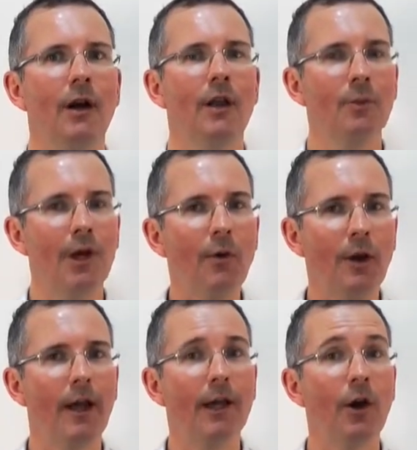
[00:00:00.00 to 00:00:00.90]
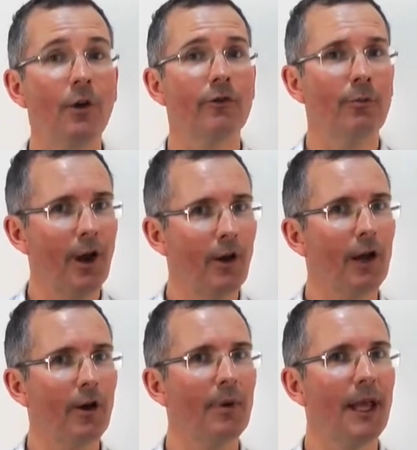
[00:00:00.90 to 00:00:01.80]
We don't like cost and we don't
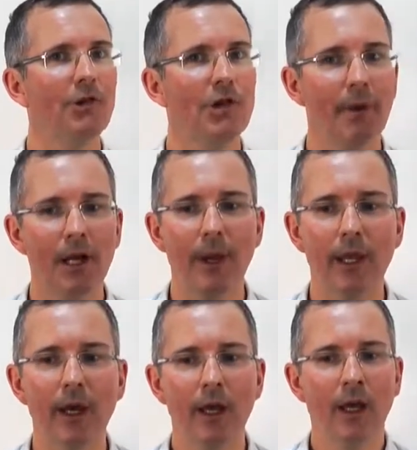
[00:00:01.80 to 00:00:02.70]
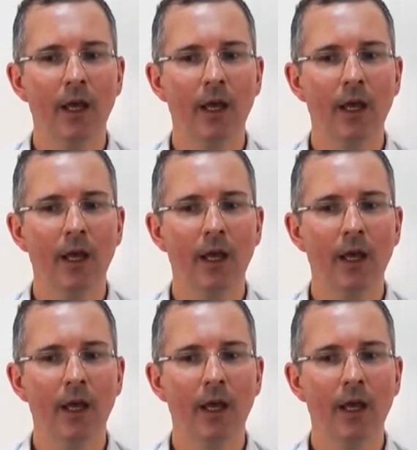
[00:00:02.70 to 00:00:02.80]
like complication at Money Week.